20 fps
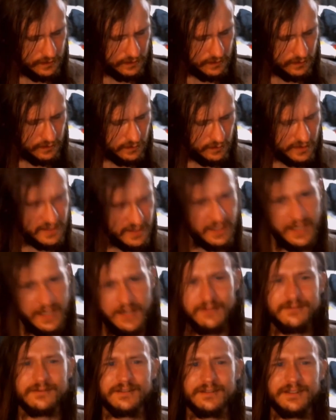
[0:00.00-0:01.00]
But they
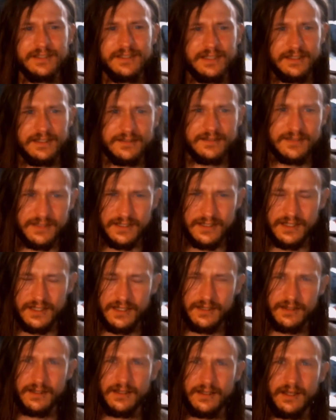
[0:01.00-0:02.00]
haven't really necessarily
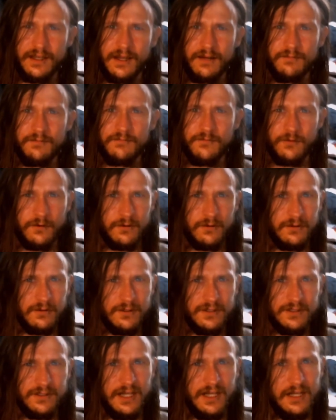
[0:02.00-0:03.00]
came
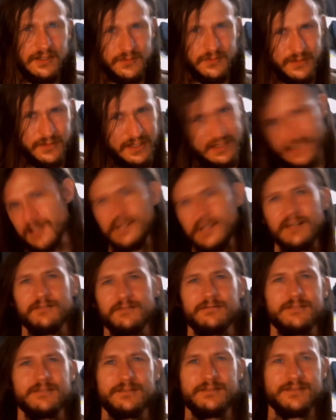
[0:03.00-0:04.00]
forward. You guys may not
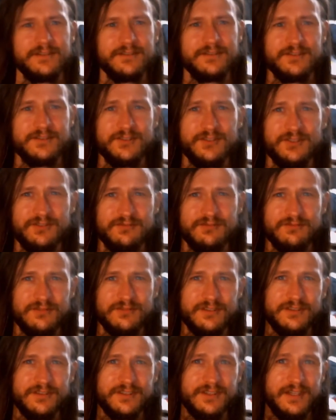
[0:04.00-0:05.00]
have even
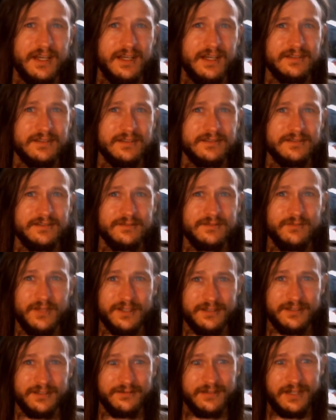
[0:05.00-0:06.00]
really had
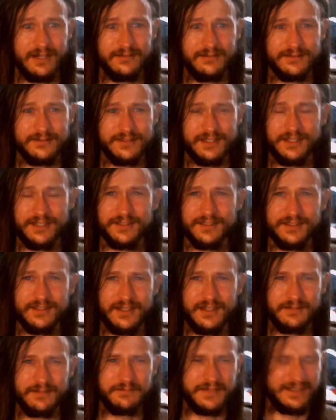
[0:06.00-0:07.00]
much of a conversation.
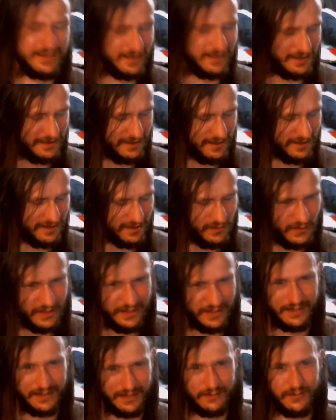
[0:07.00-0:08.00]
I'm getting, like, this could be
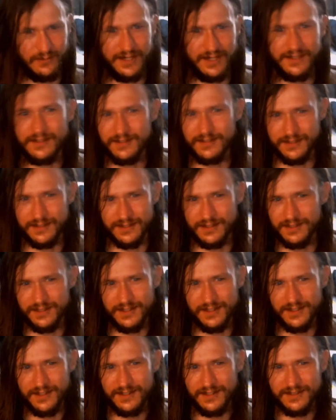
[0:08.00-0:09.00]
an admirer
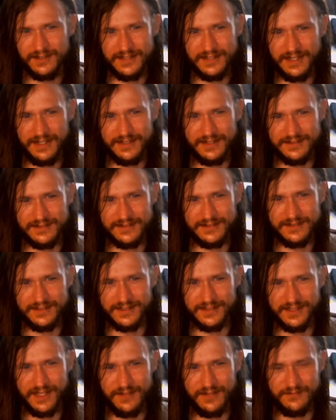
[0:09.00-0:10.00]
that hasn't
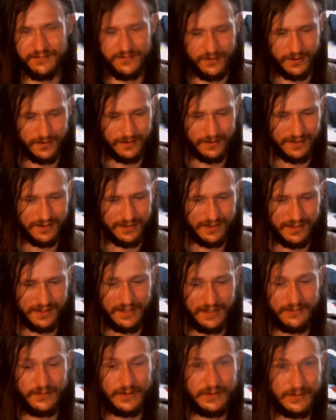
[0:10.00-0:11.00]
really came forward, and
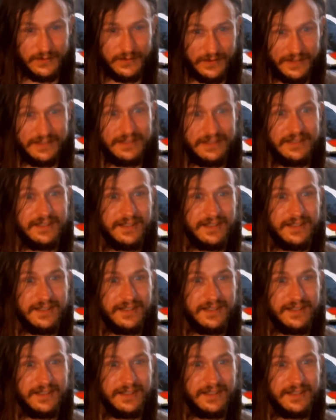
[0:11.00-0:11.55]
they've been really